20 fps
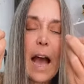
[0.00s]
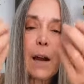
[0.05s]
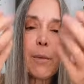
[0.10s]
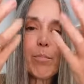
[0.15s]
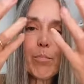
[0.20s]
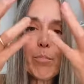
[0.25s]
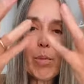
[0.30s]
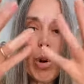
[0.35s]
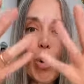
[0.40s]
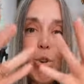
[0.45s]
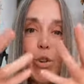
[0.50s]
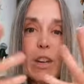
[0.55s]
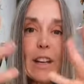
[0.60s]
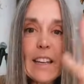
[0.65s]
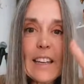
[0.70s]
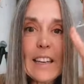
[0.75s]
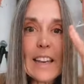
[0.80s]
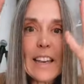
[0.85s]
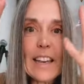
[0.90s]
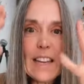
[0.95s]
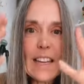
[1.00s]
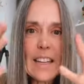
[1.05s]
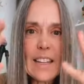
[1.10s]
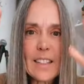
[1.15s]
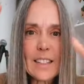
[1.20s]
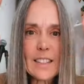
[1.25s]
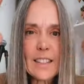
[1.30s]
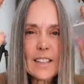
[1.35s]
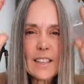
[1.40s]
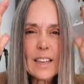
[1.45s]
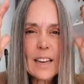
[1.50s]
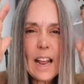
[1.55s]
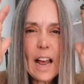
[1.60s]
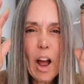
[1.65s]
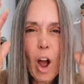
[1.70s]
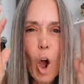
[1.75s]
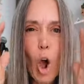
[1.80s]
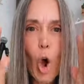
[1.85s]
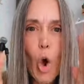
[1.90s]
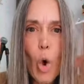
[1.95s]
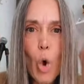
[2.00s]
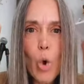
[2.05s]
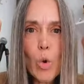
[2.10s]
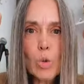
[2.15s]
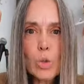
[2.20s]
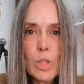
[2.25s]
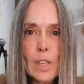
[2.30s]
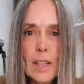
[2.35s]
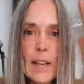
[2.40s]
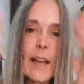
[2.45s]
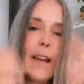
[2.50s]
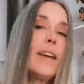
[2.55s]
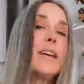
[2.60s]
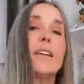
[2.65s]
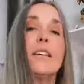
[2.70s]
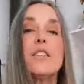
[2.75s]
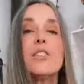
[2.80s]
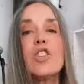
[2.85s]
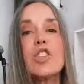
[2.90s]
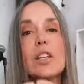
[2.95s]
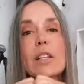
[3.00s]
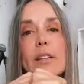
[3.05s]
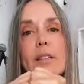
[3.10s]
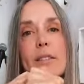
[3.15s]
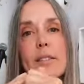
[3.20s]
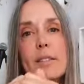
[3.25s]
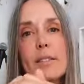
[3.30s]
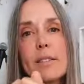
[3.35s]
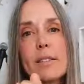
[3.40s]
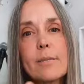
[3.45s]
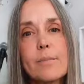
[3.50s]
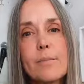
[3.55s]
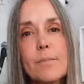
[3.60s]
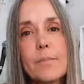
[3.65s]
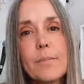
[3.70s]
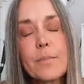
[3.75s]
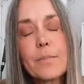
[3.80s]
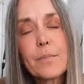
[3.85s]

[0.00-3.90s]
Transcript: at pulling in old energies,